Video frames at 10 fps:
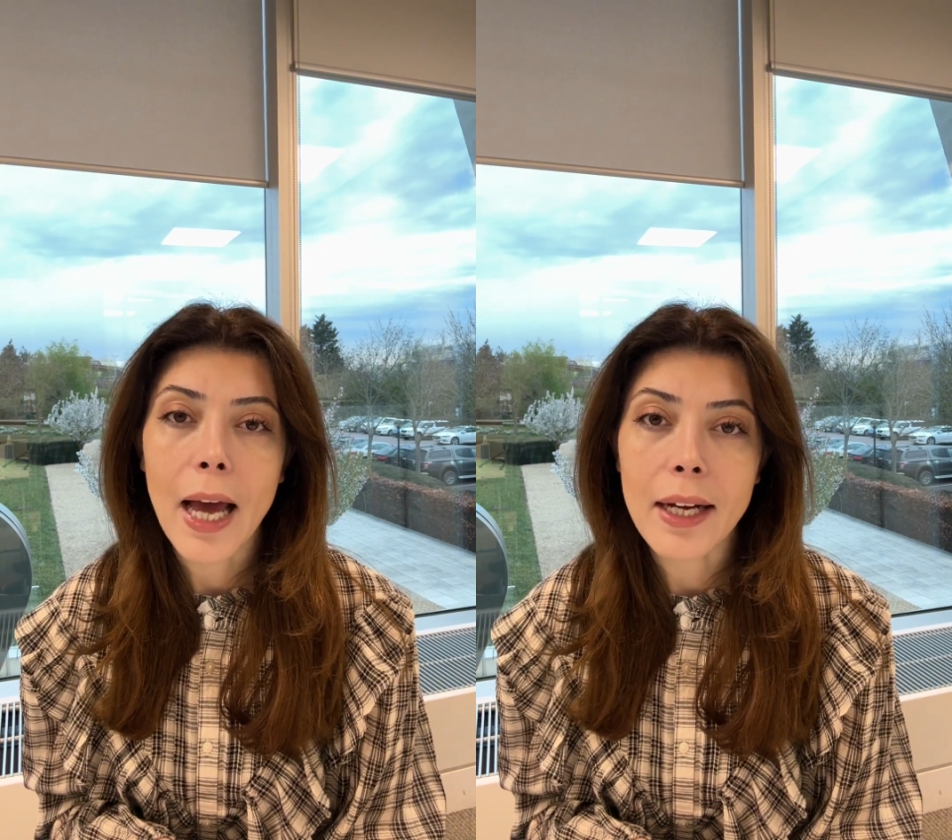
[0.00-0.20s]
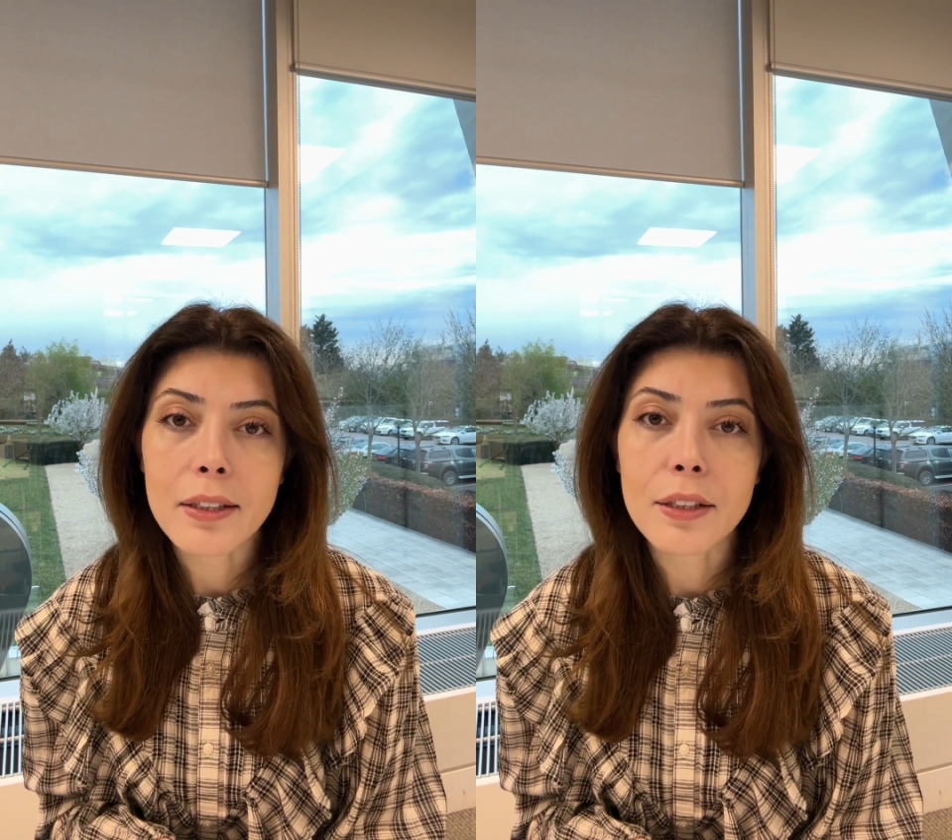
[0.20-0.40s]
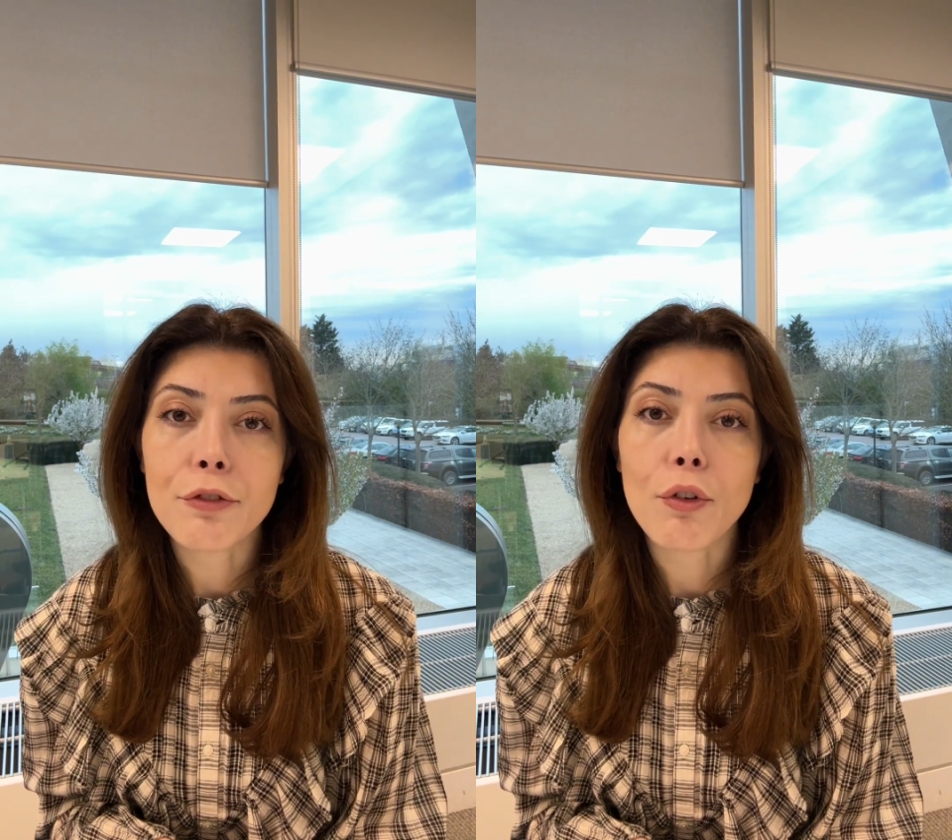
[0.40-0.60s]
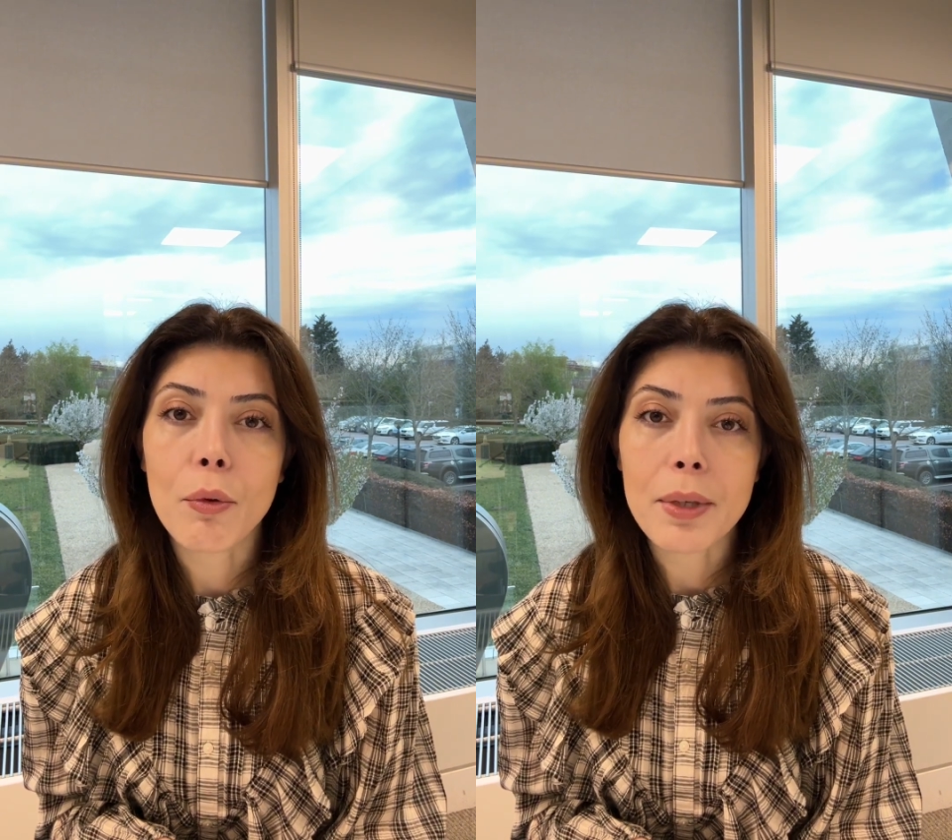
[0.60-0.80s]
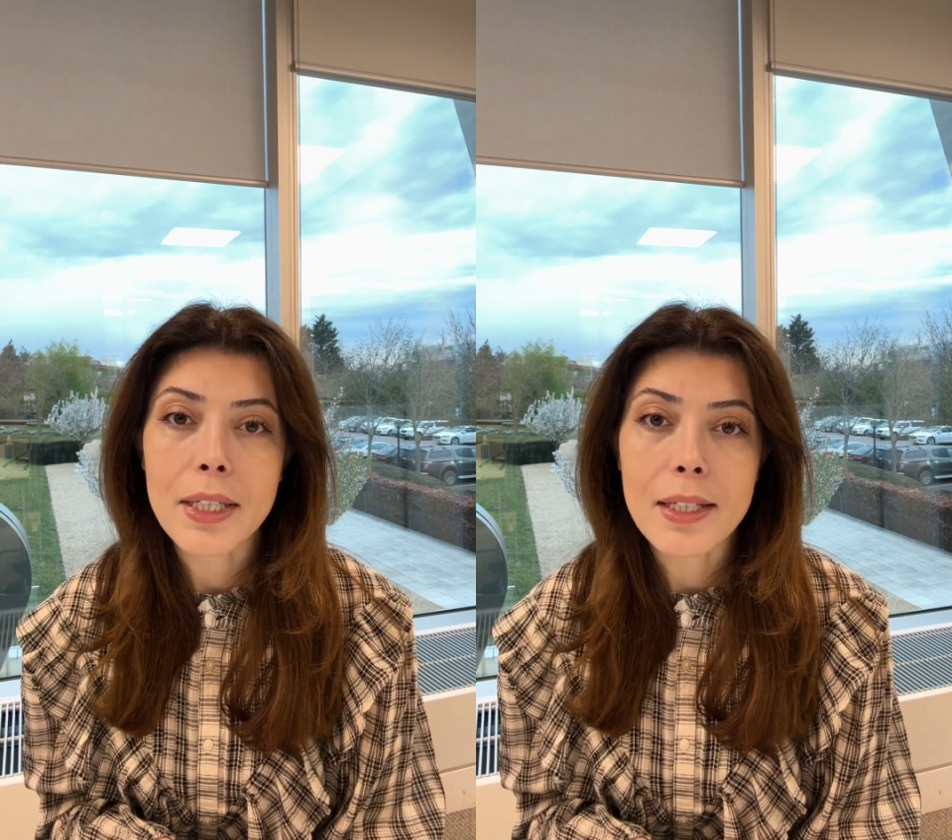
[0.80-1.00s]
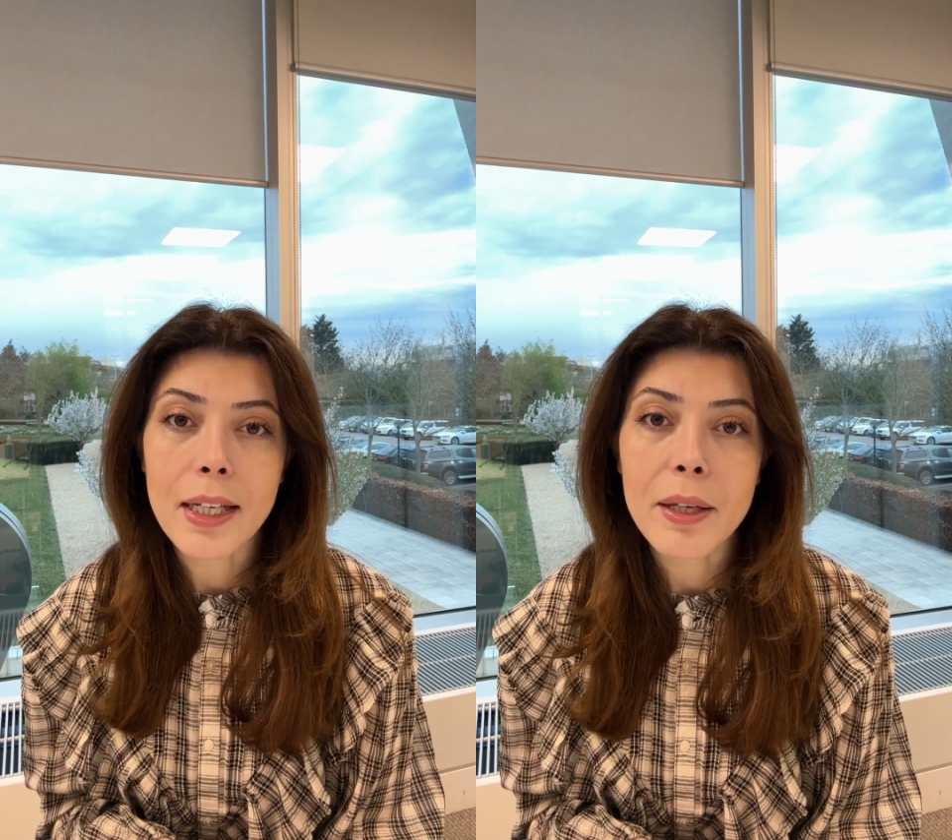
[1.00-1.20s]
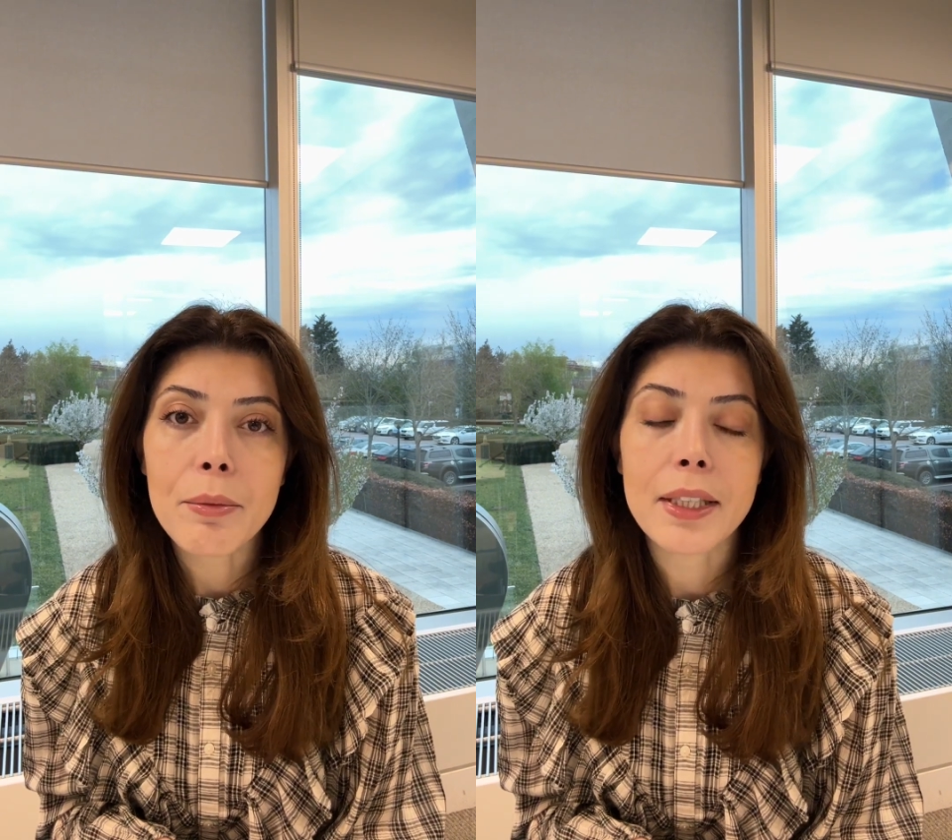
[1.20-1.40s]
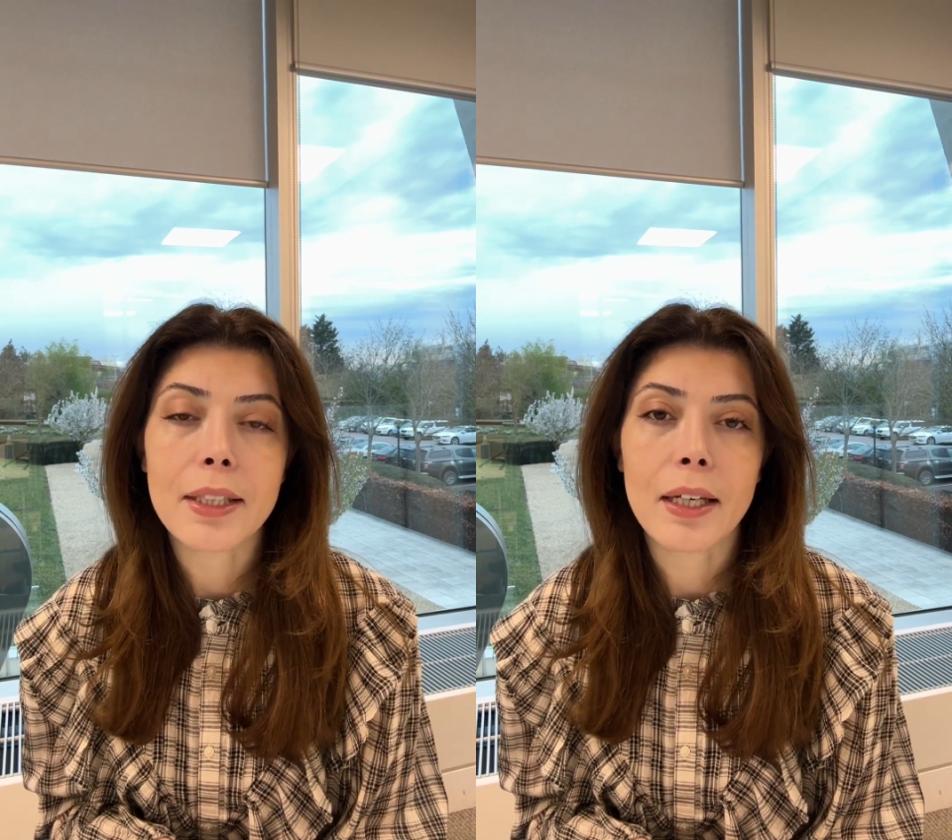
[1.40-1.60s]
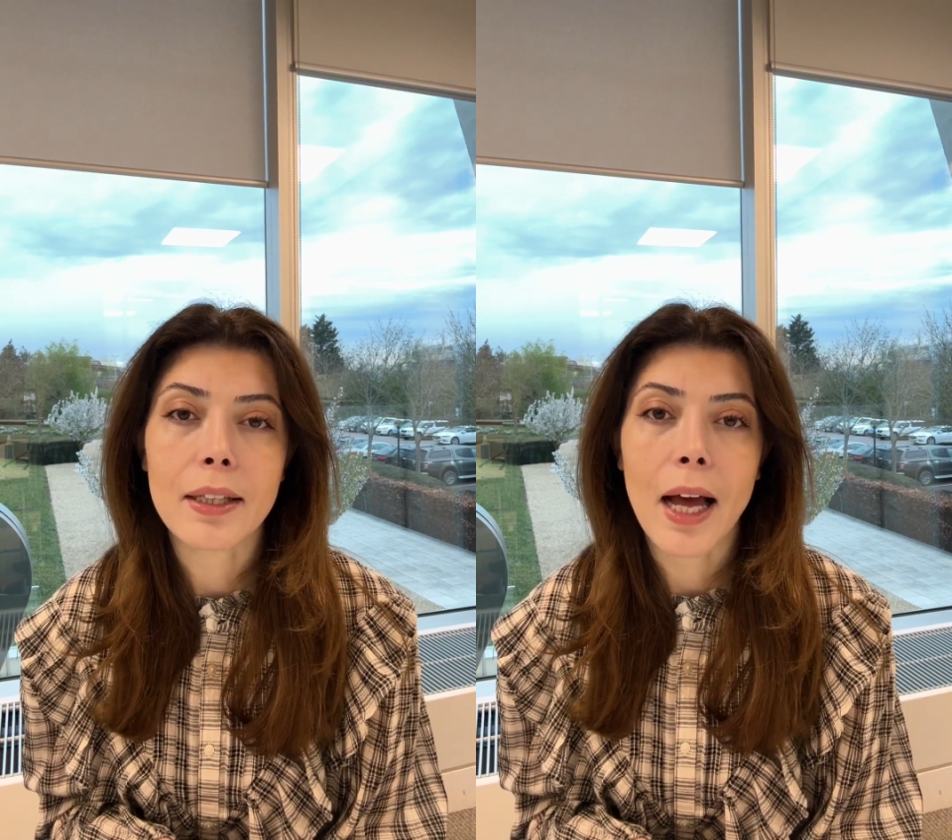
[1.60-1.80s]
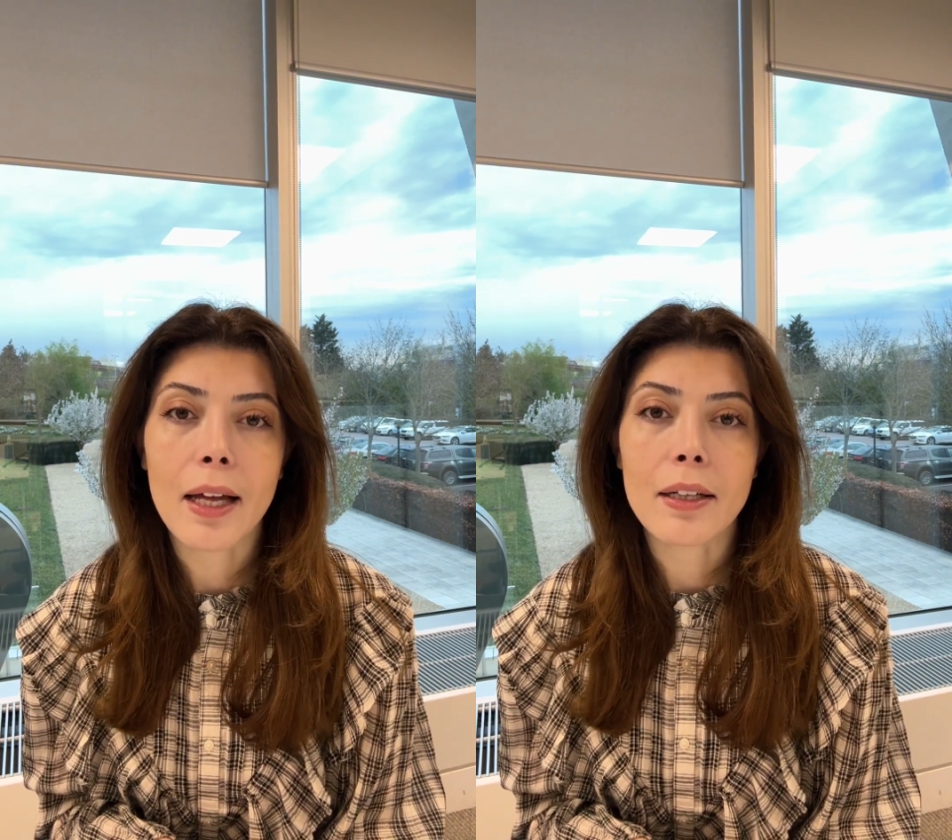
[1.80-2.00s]
active form is limited
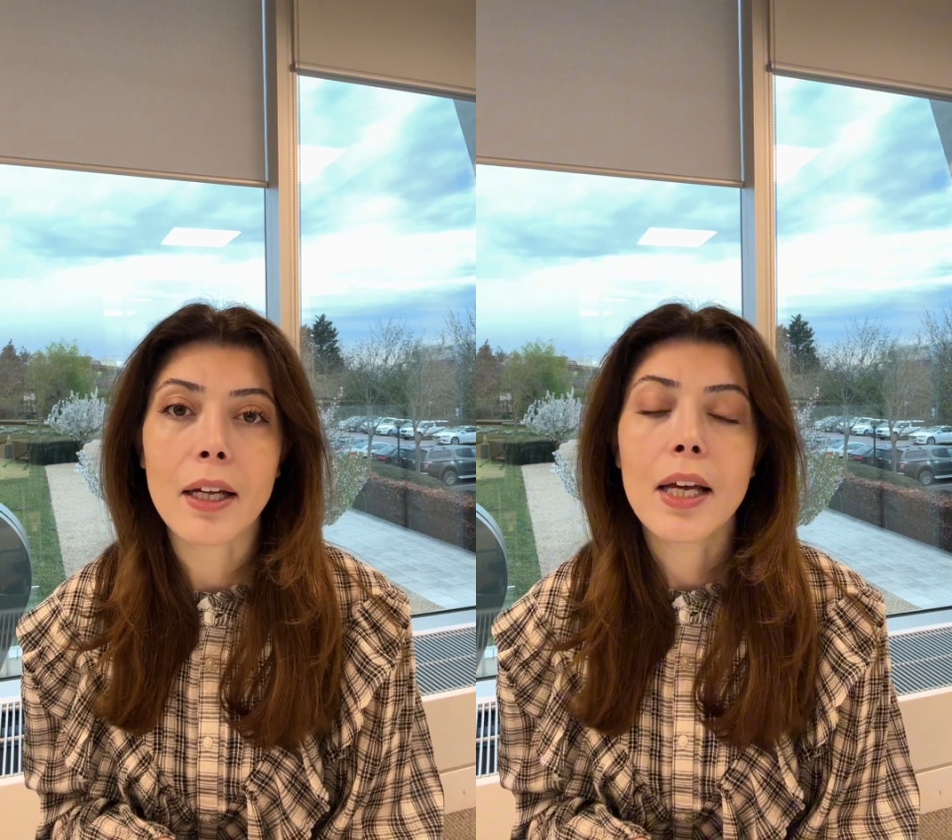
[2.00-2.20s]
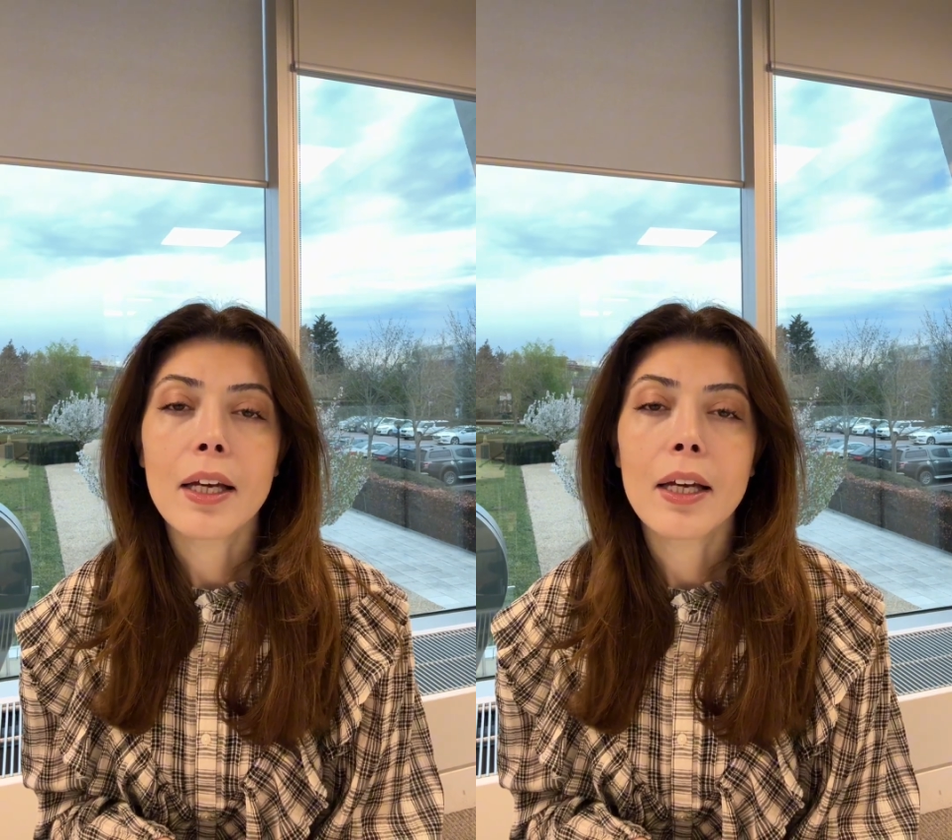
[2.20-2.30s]
and